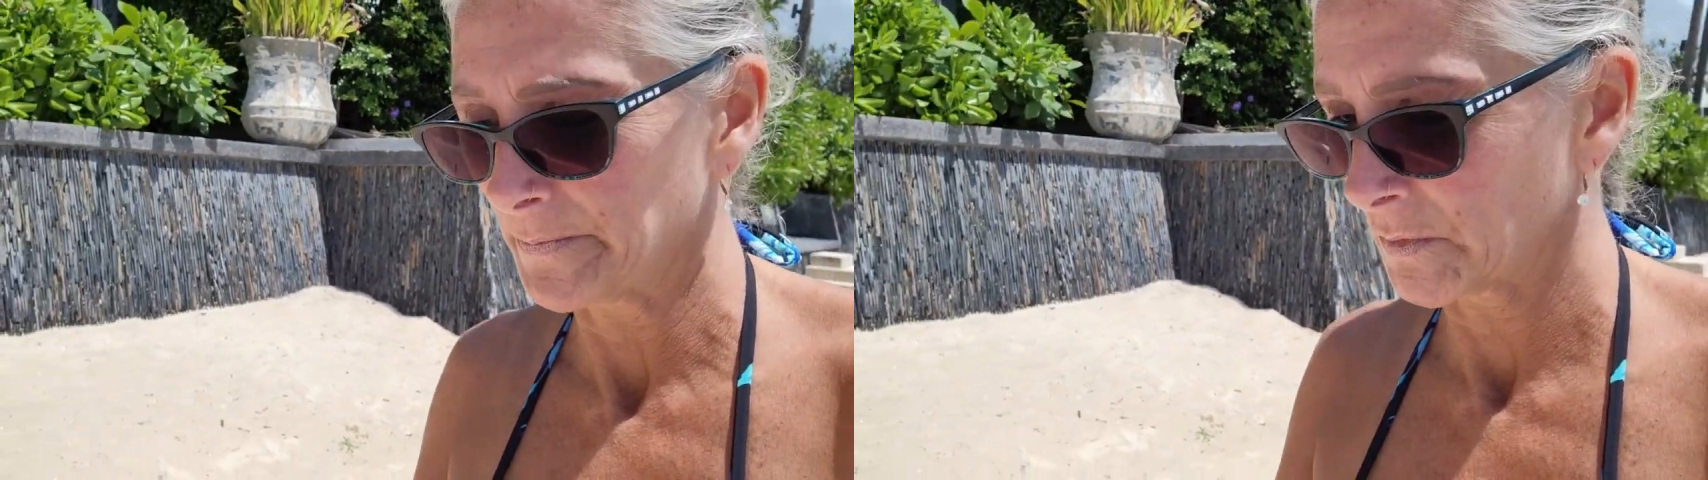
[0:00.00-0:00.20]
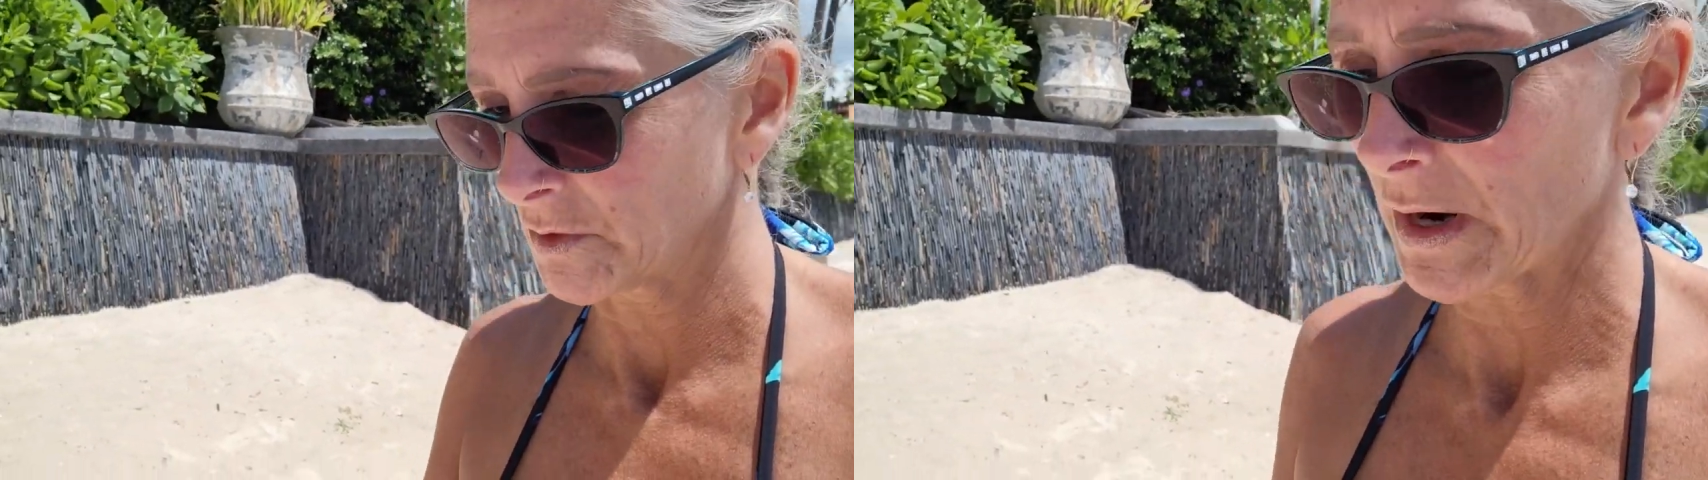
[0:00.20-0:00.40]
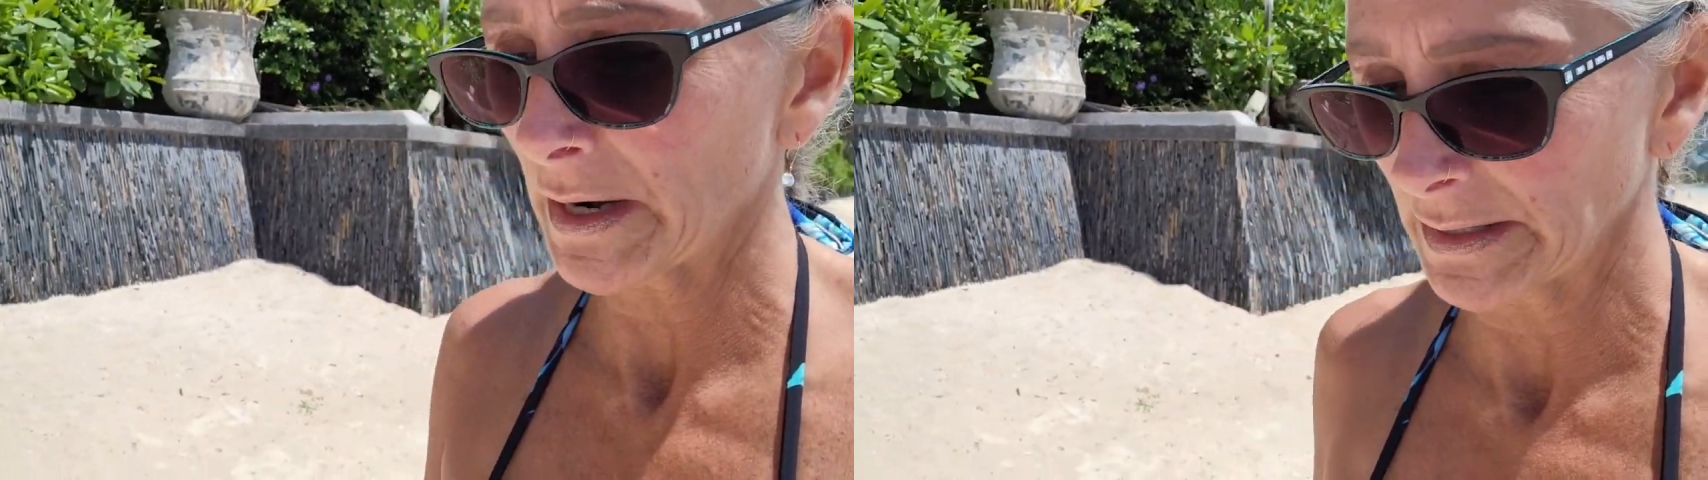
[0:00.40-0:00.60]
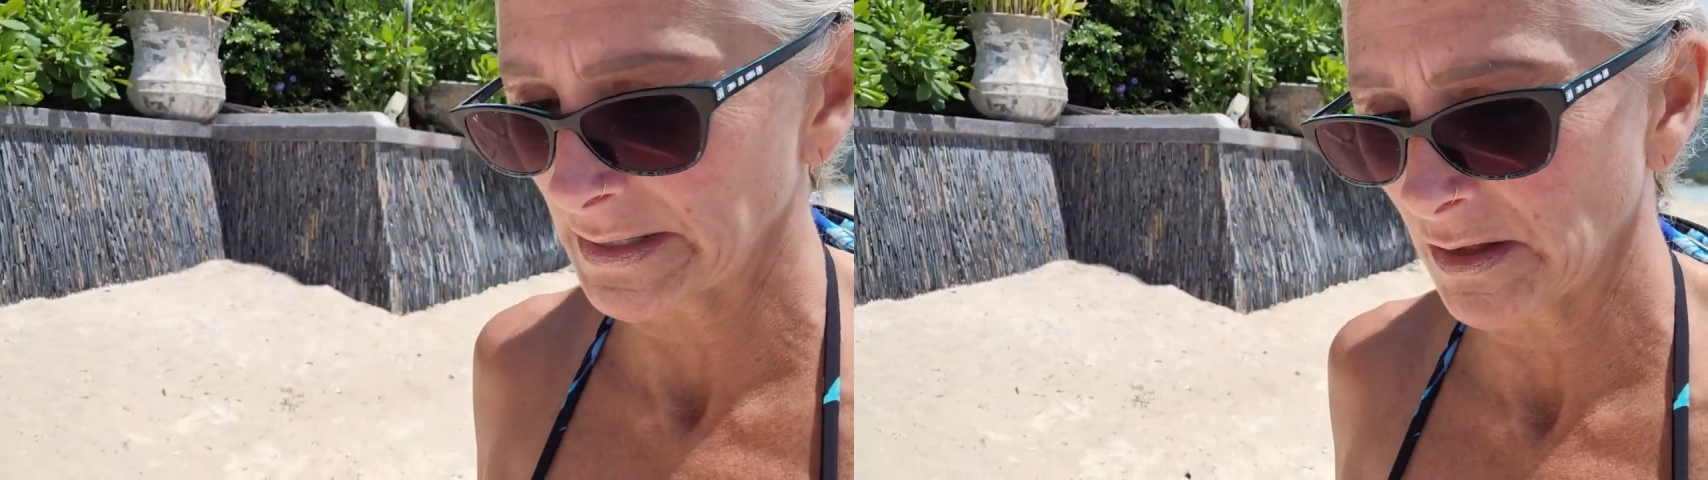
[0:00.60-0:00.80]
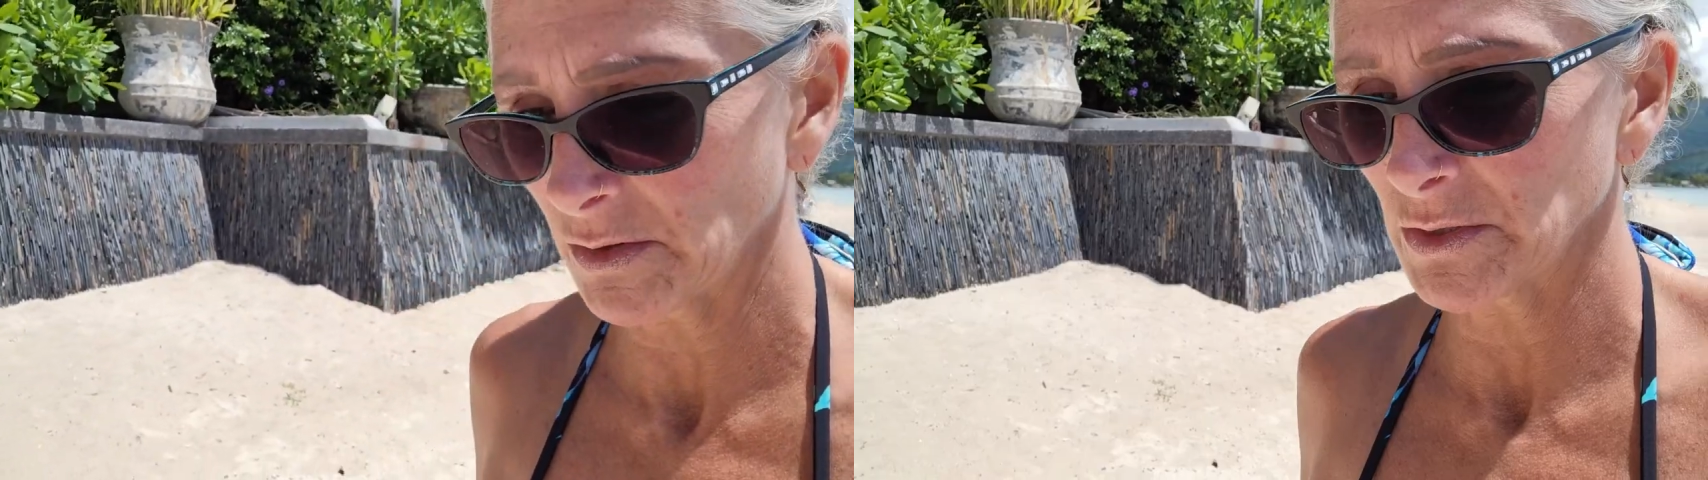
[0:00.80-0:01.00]
I'm trying to
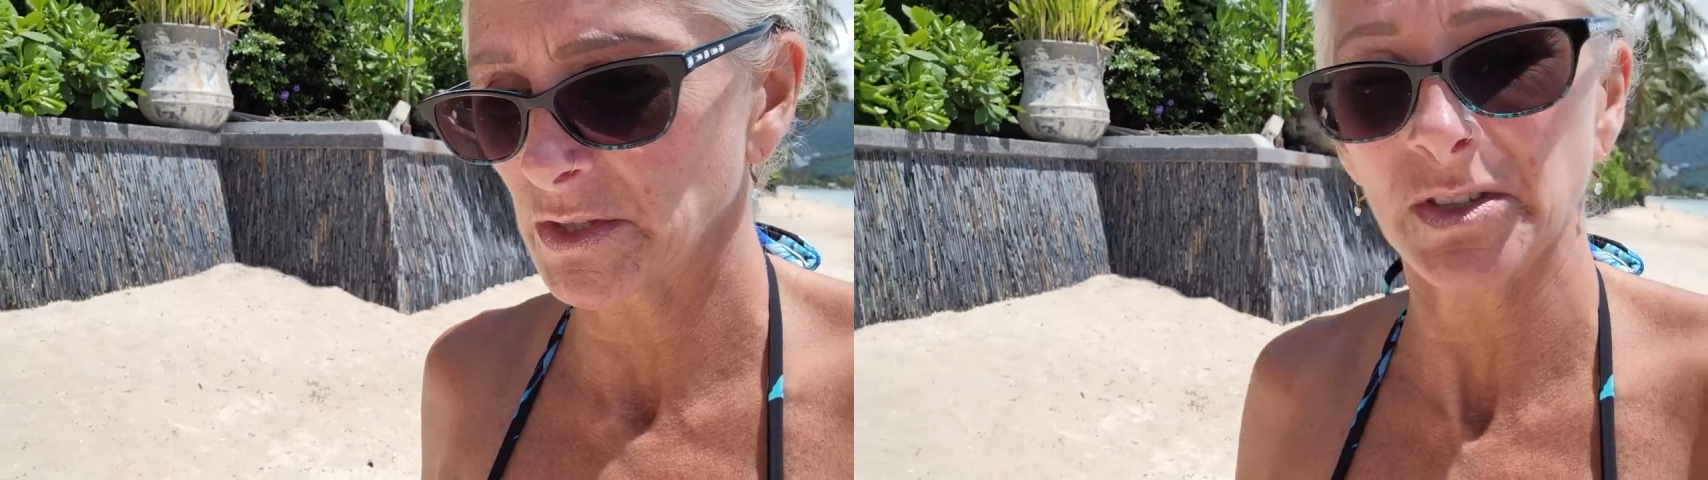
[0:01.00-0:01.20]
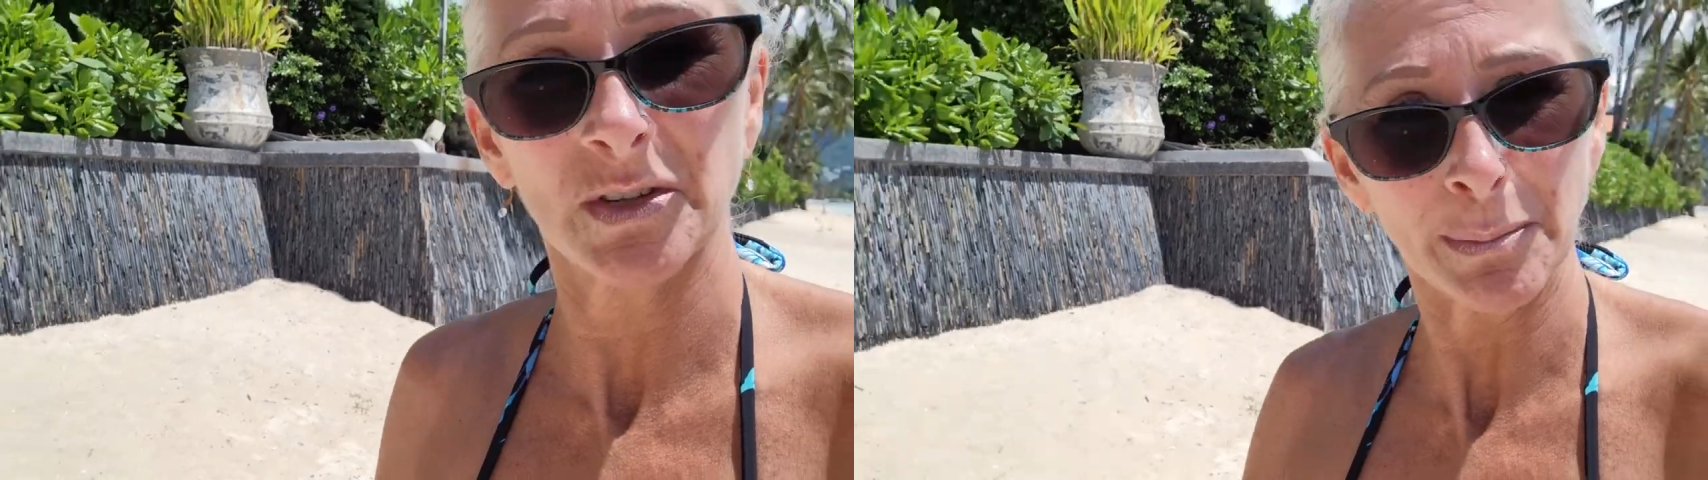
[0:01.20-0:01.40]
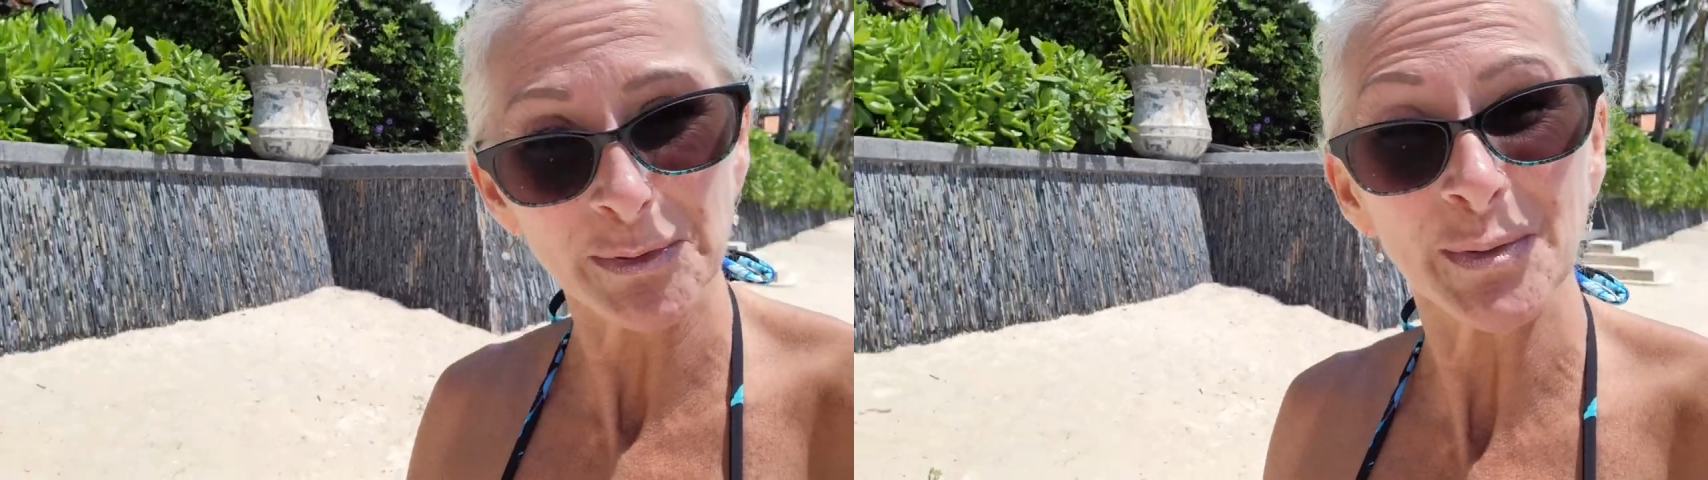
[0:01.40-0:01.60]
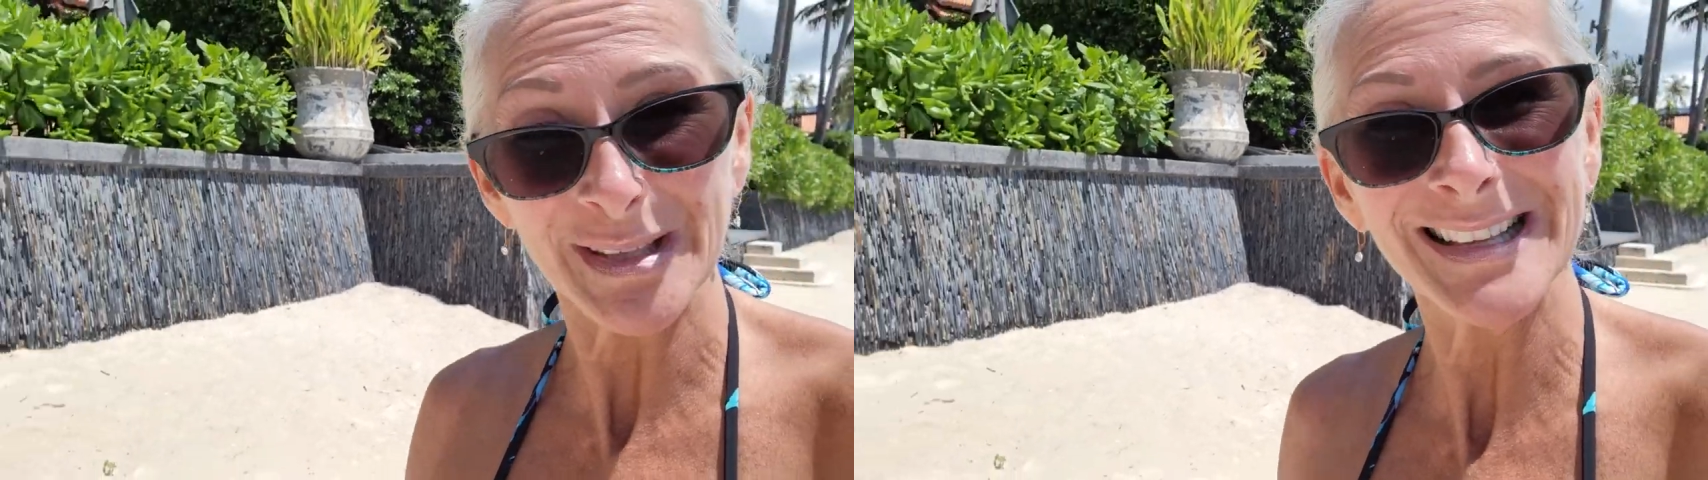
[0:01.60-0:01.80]
tell her to stop doing